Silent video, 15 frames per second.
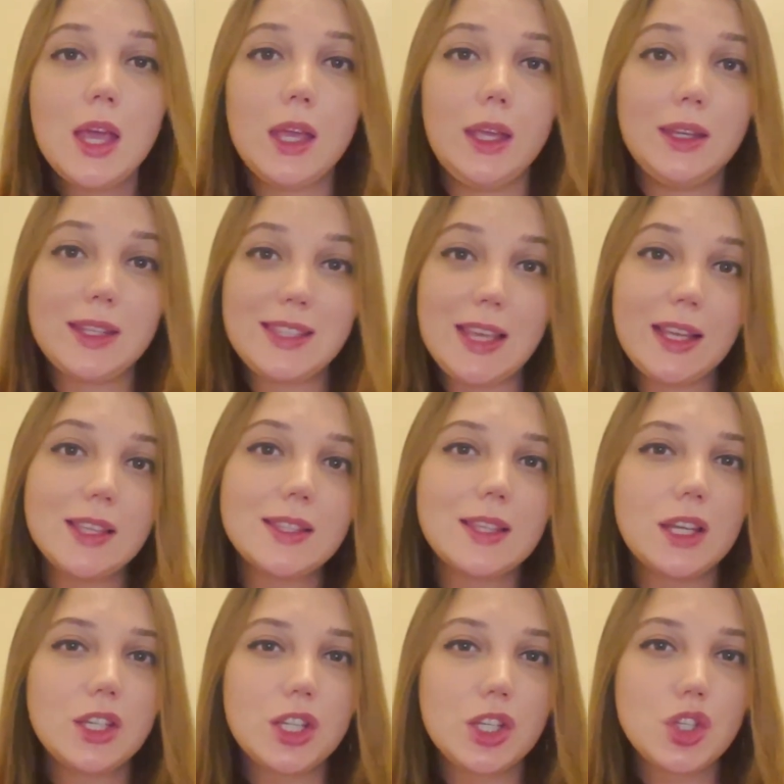In the second
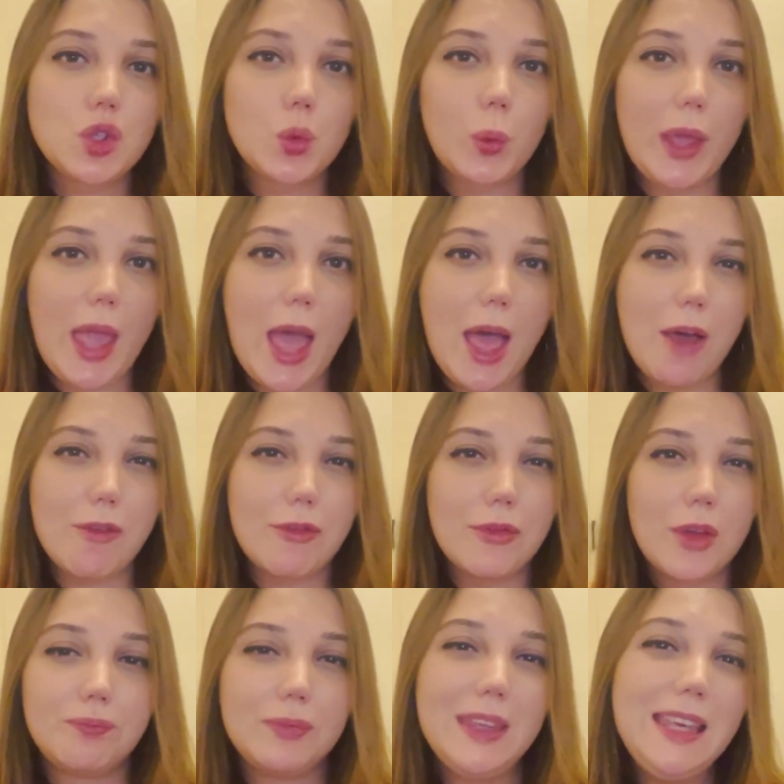sentence we have
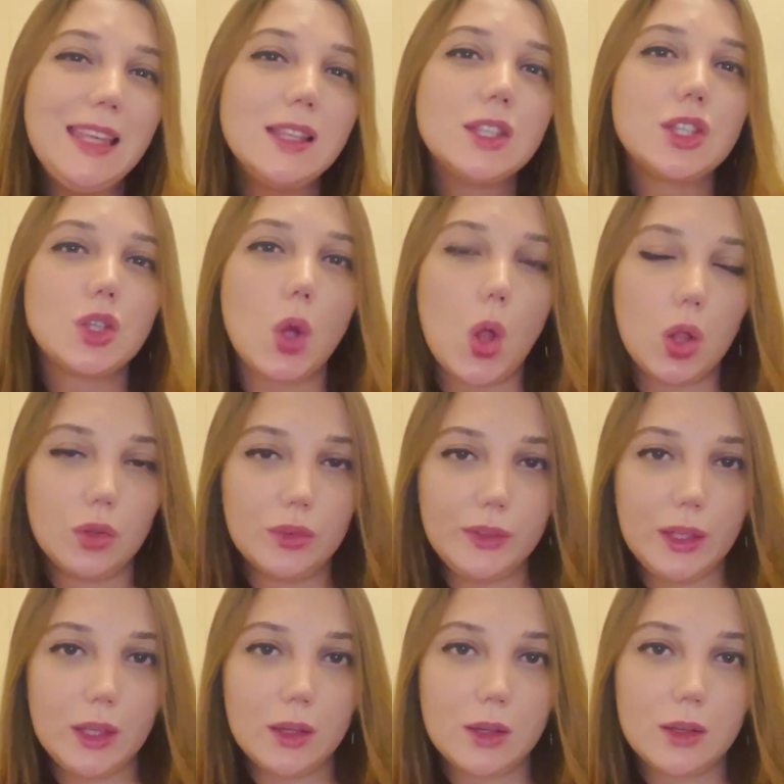in
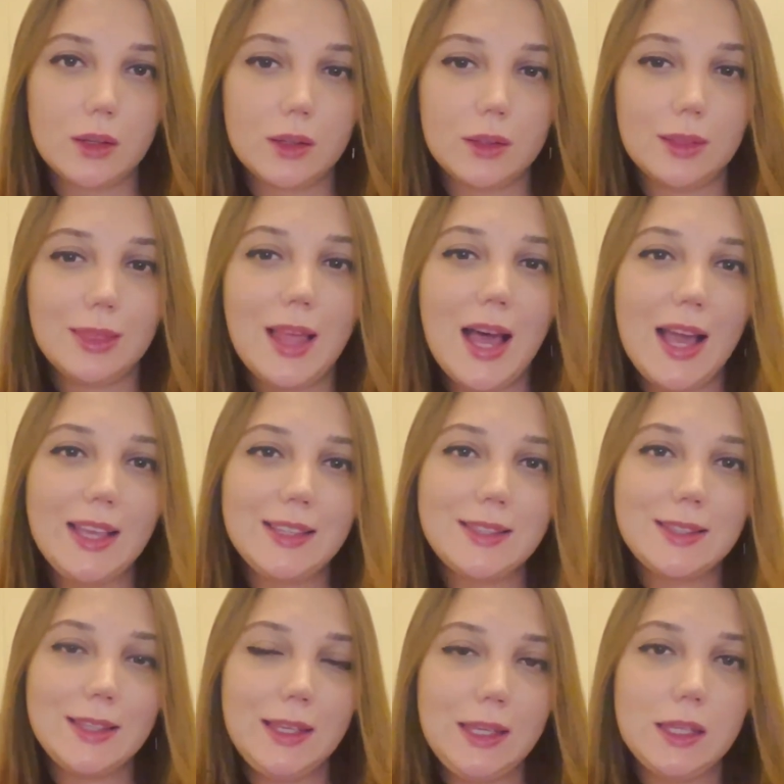solving,
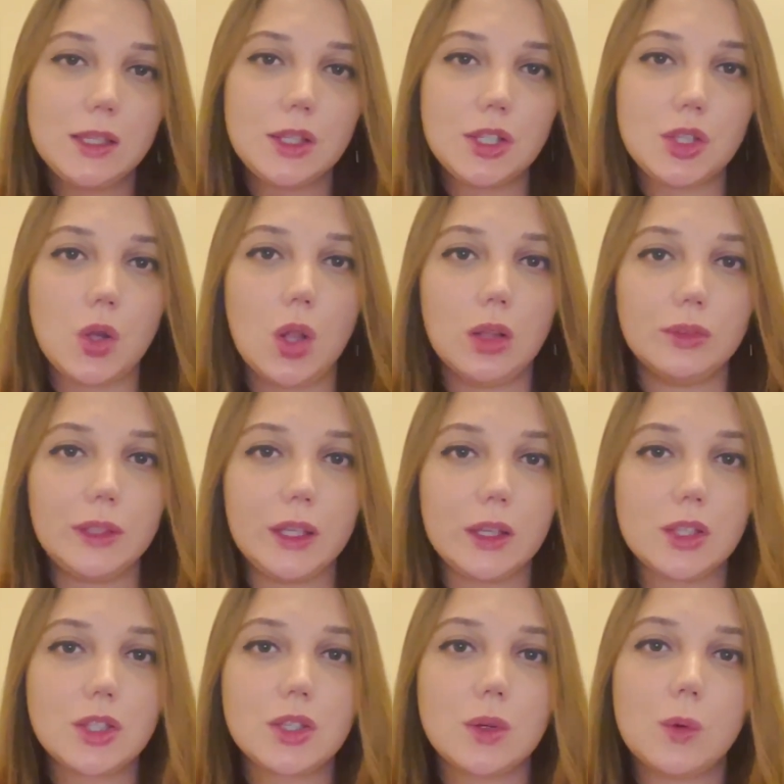lies in
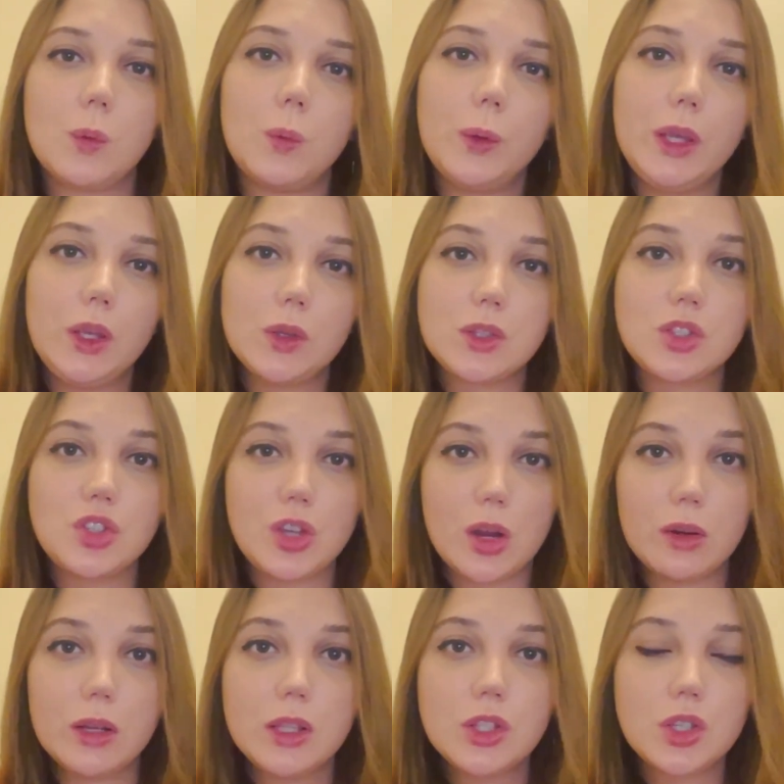solving. So we use
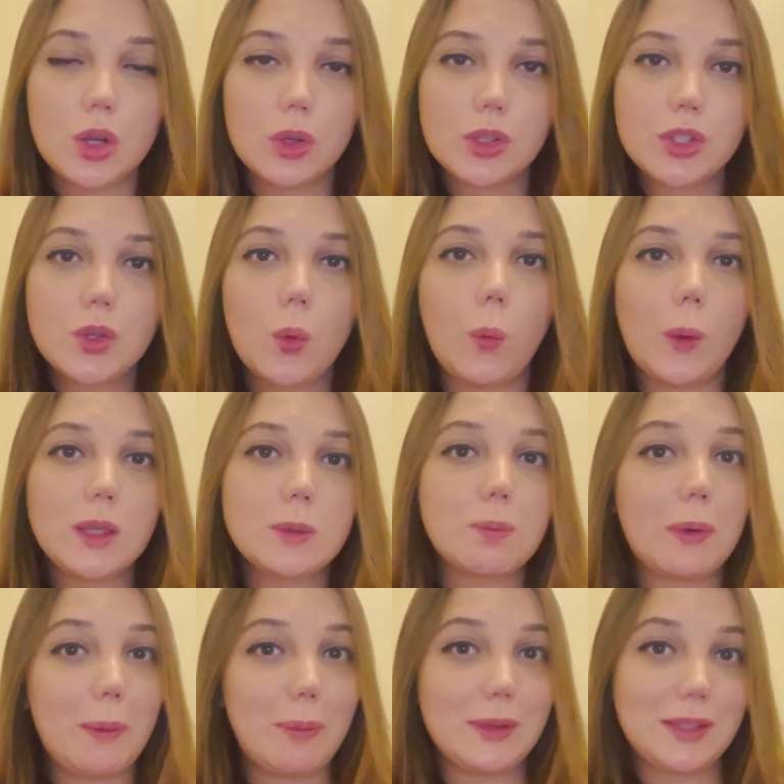gerunds also with
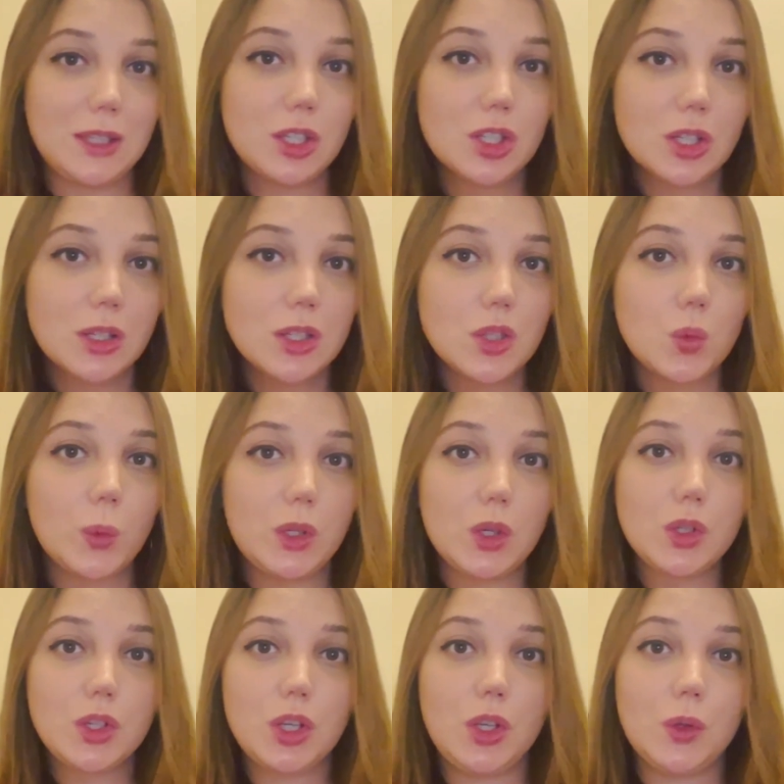prepositions. We
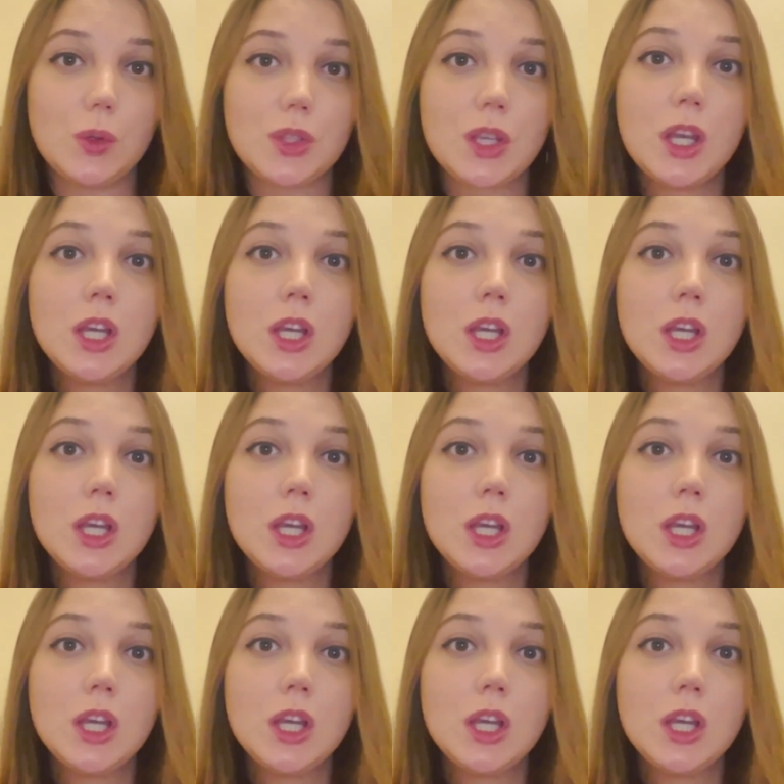don't use